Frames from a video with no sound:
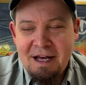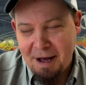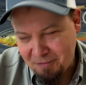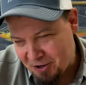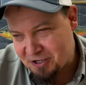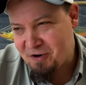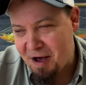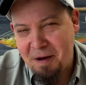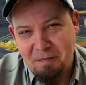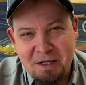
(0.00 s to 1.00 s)
I'm gonna
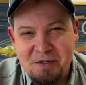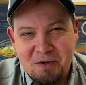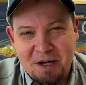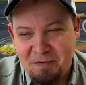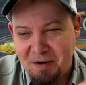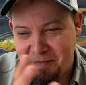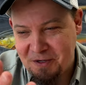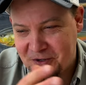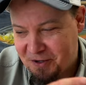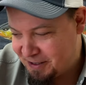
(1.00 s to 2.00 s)
try my best to get one,
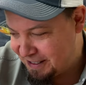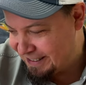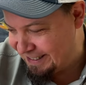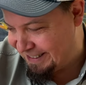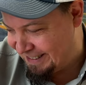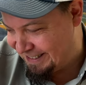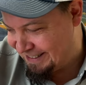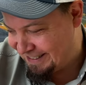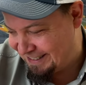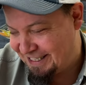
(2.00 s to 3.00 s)
but you know,
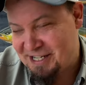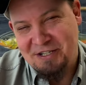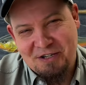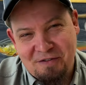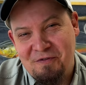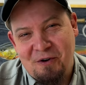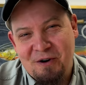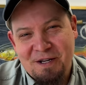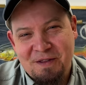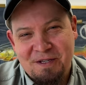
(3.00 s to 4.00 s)
it's tough
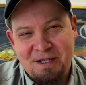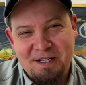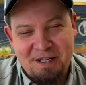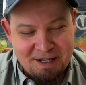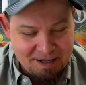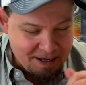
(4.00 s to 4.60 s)
early in the season.